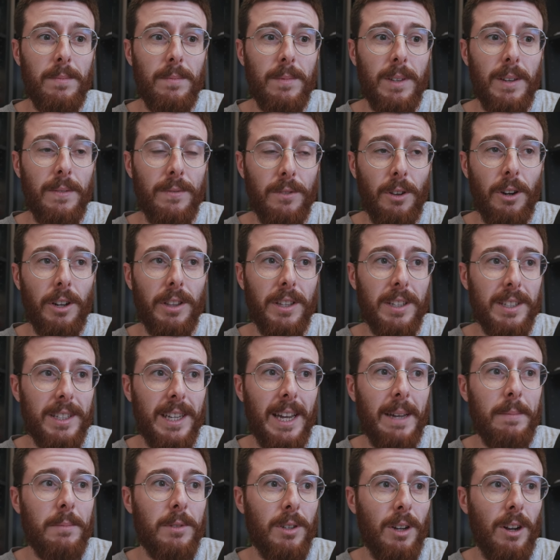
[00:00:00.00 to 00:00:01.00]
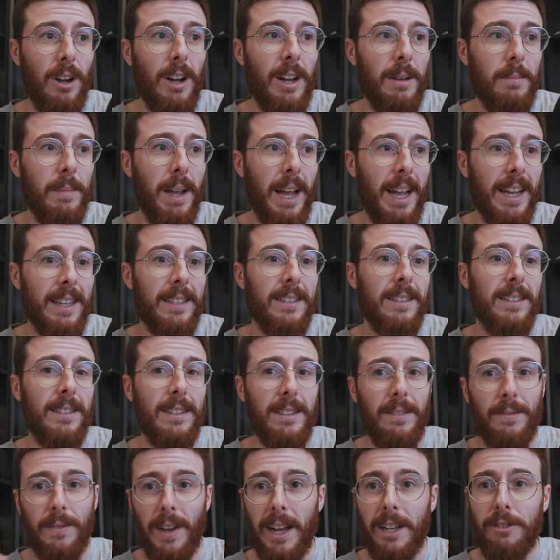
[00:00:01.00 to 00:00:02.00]
if not at the same time as
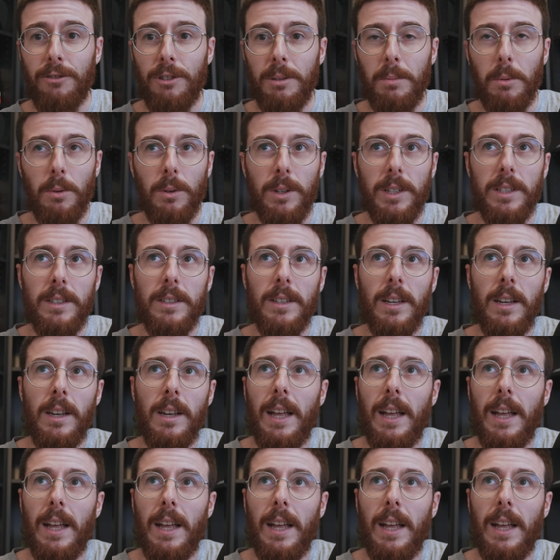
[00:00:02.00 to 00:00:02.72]
the factory boys.